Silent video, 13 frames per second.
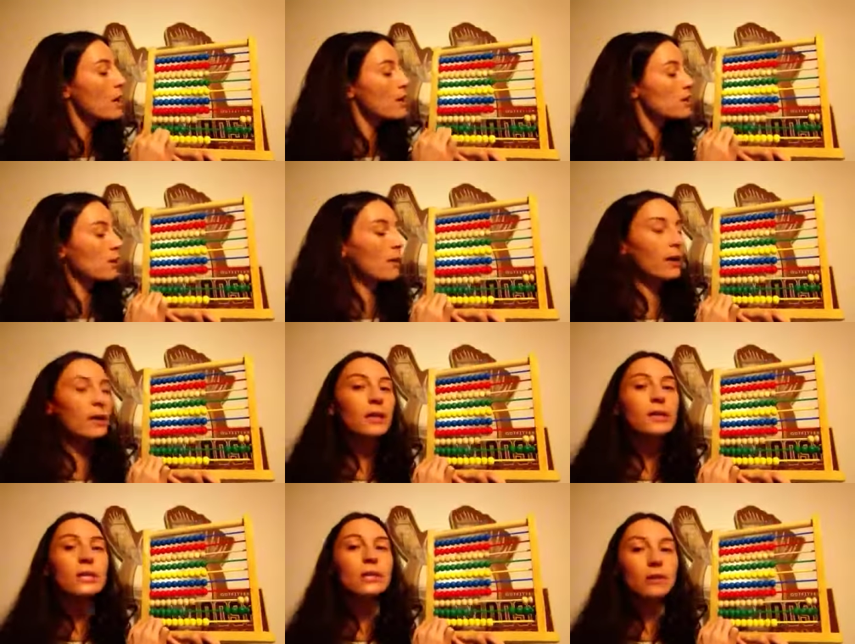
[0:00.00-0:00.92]
So I
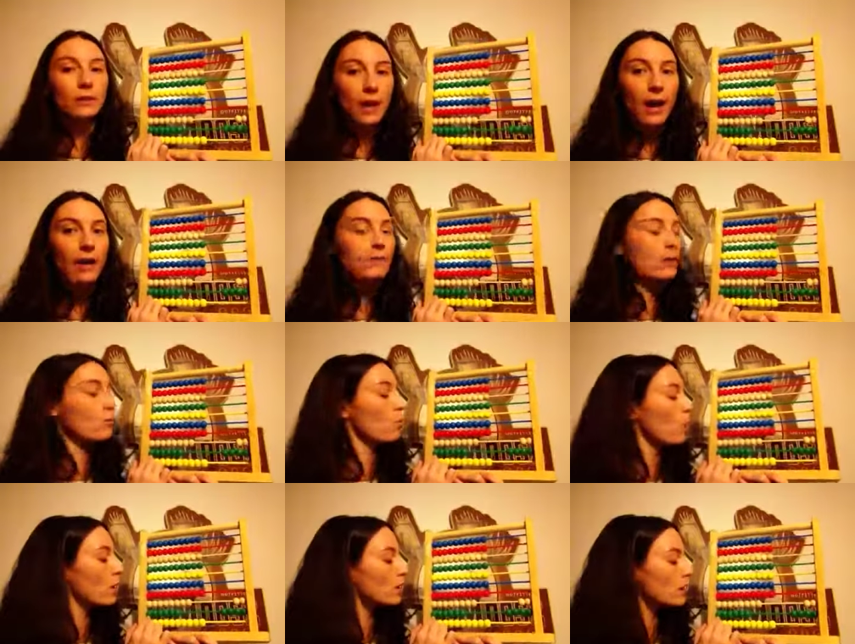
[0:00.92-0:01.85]
need to have some
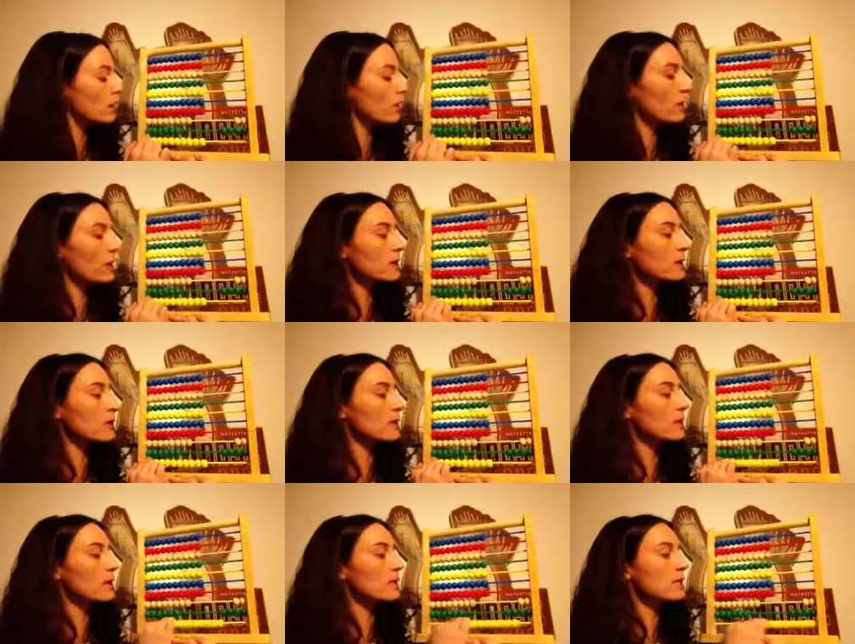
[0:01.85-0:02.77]
ones units. So I'm
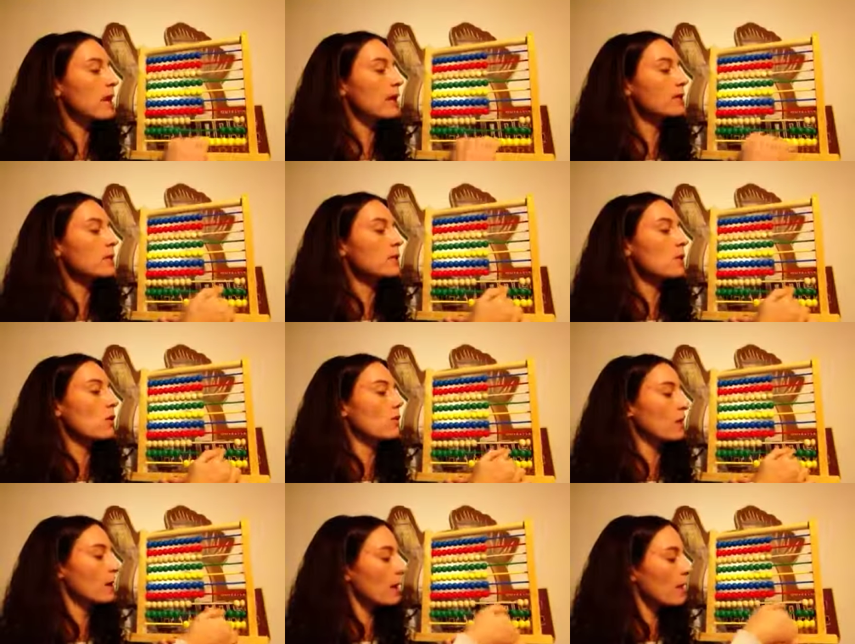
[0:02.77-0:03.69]
going to slide this
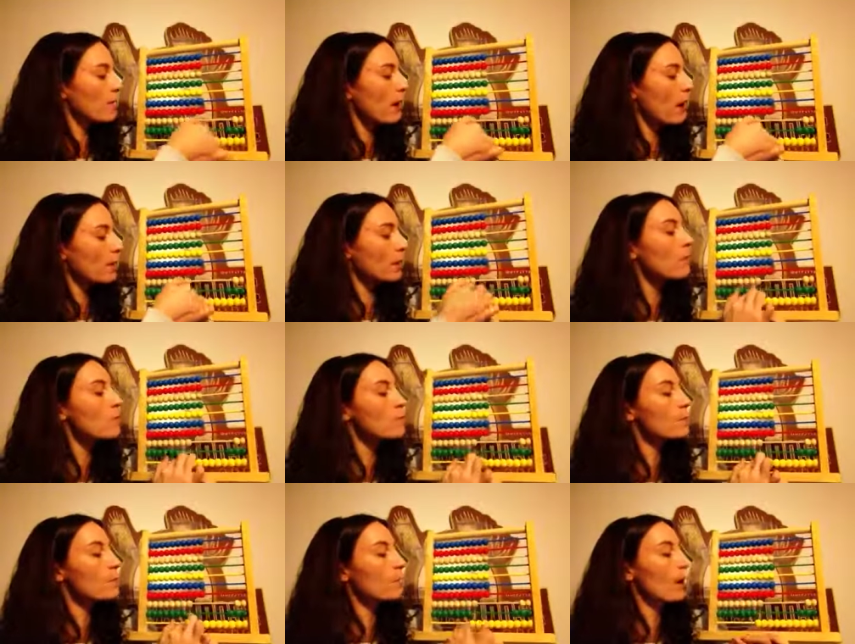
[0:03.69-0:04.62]
over and borrow.
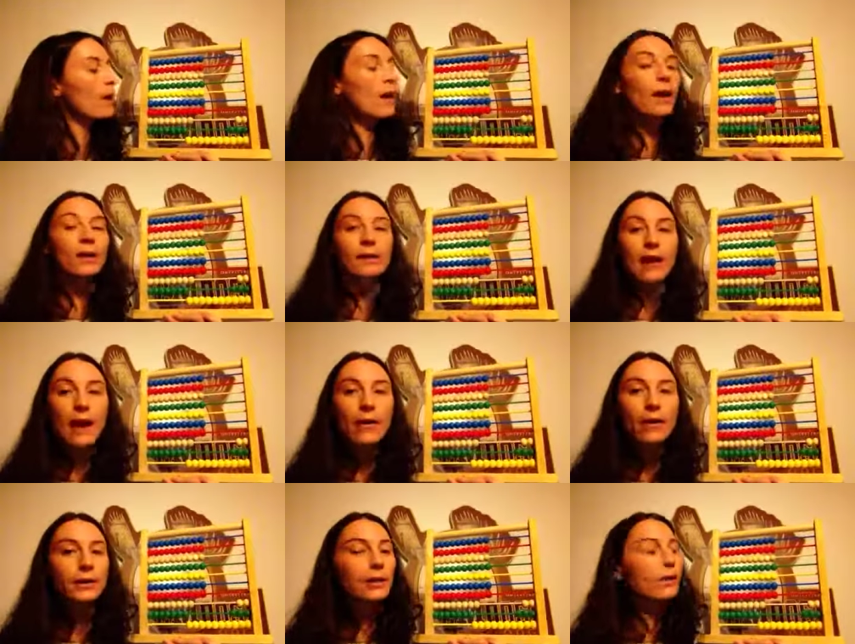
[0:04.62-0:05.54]
And now
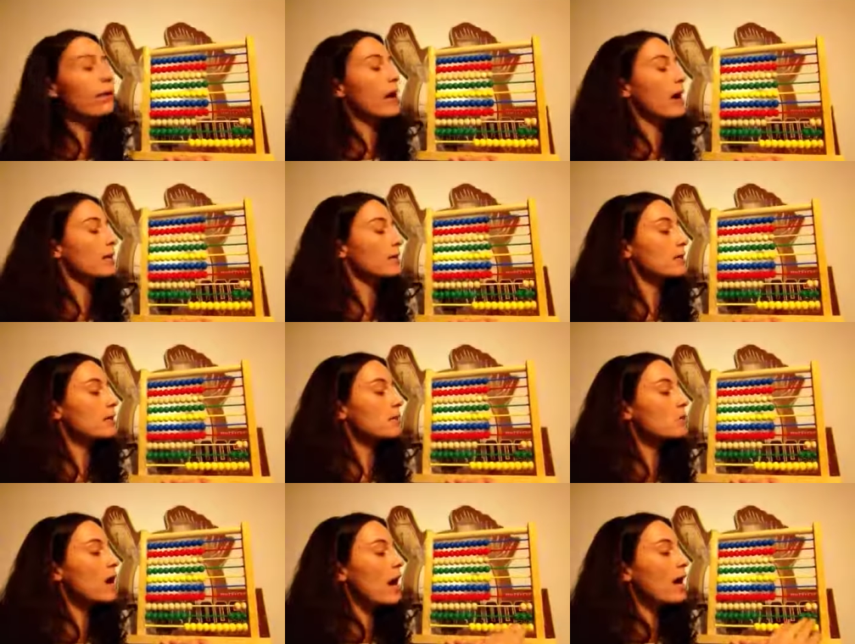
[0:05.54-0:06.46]
I can go ahead and
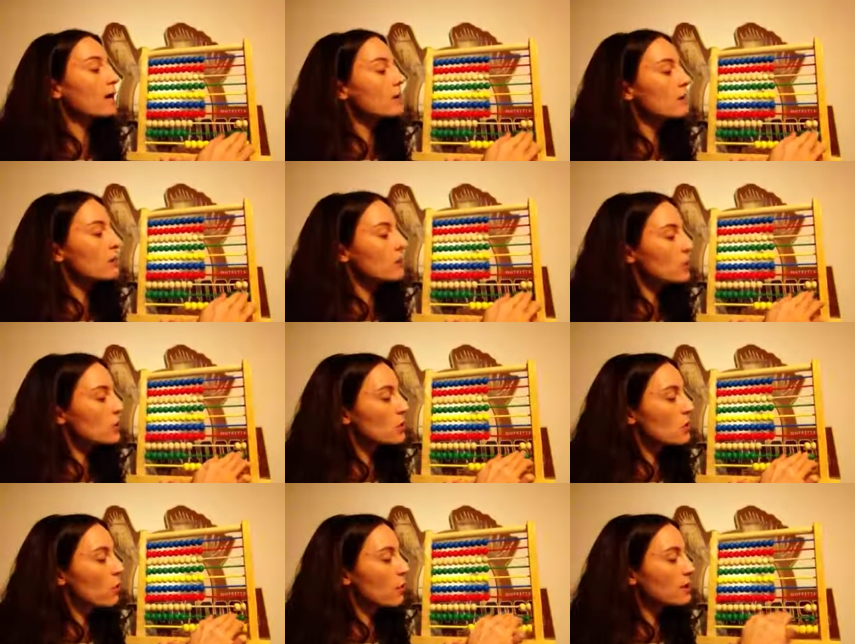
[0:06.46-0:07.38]
subtract
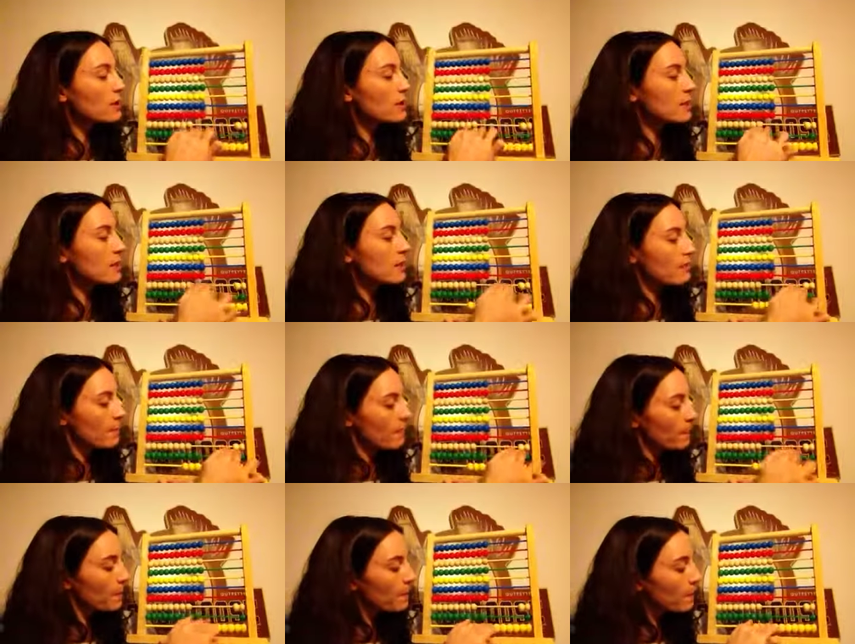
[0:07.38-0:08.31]

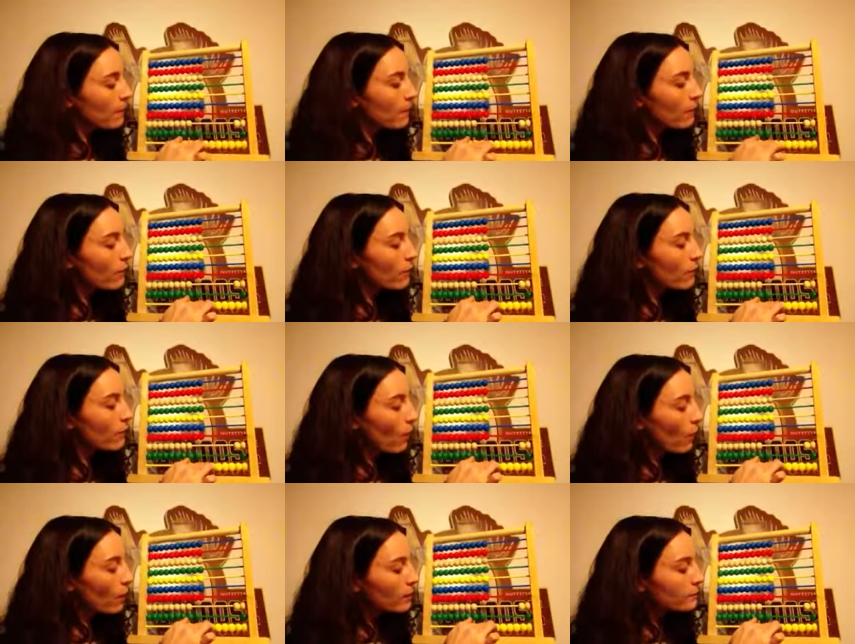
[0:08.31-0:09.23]

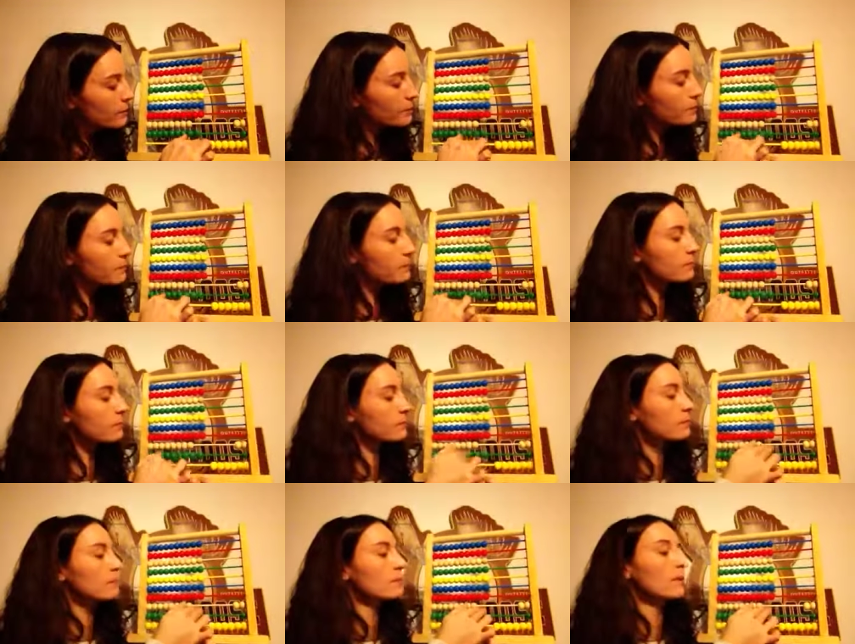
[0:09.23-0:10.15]
24.
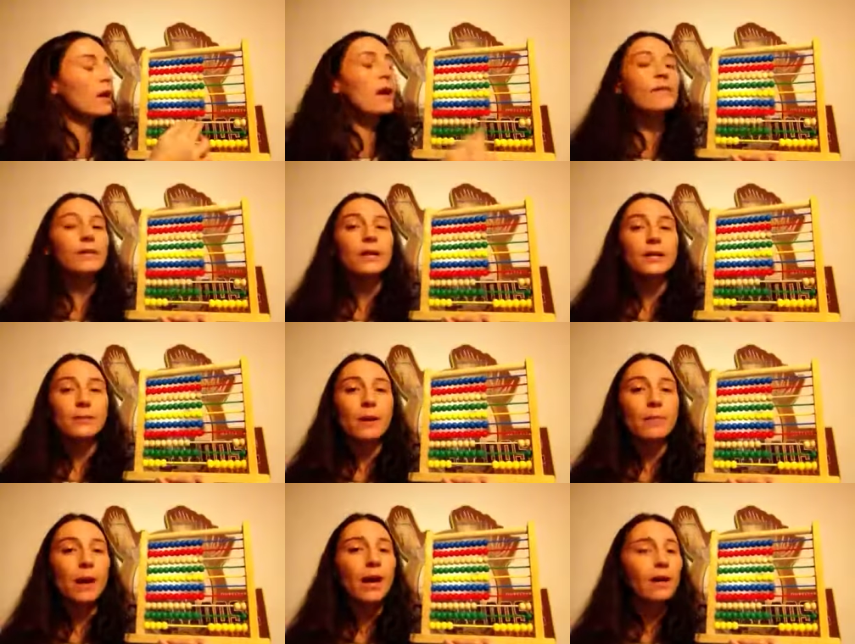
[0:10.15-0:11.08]
And there's my
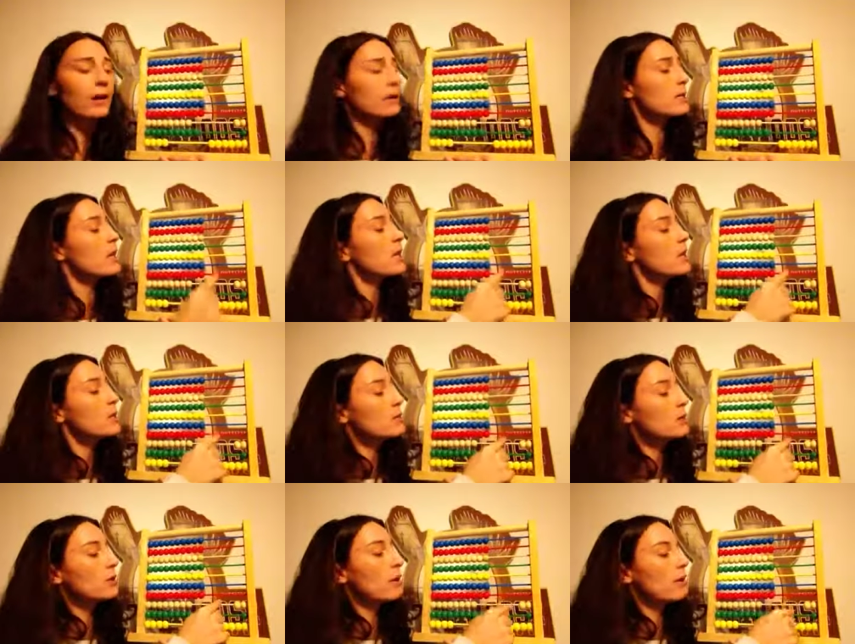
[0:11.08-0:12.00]
product,
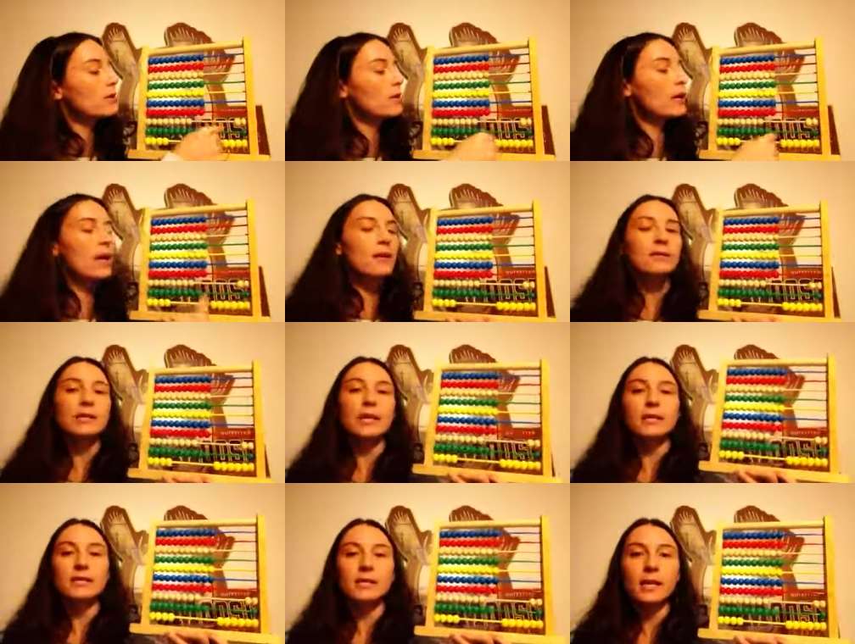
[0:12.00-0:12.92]

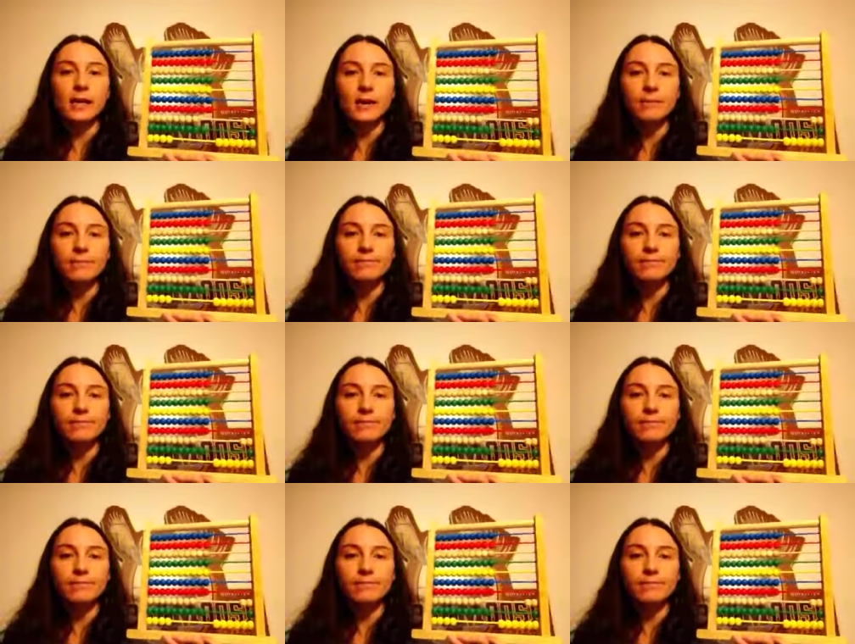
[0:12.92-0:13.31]
216.